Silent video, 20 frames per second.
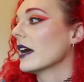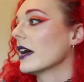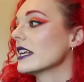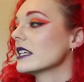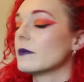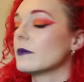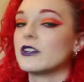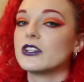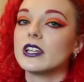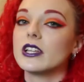and
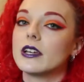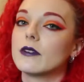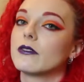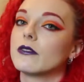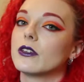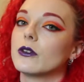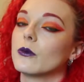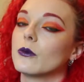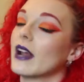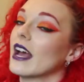especially if
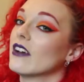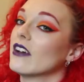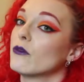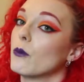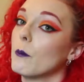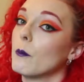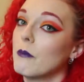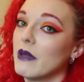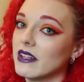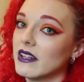they don't
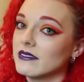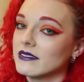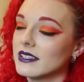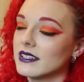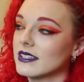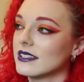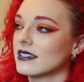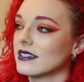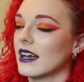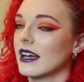have
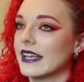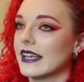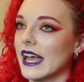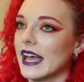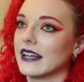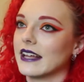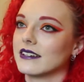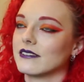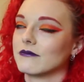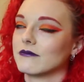belts, I
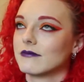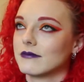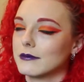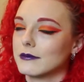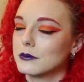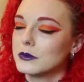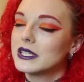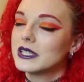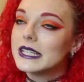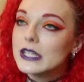can't
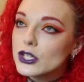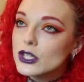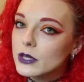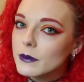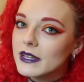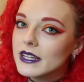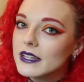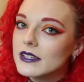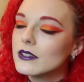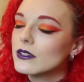cinch
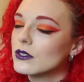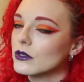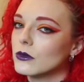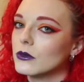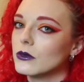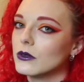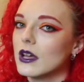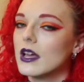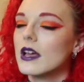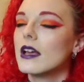them in,
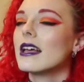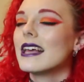so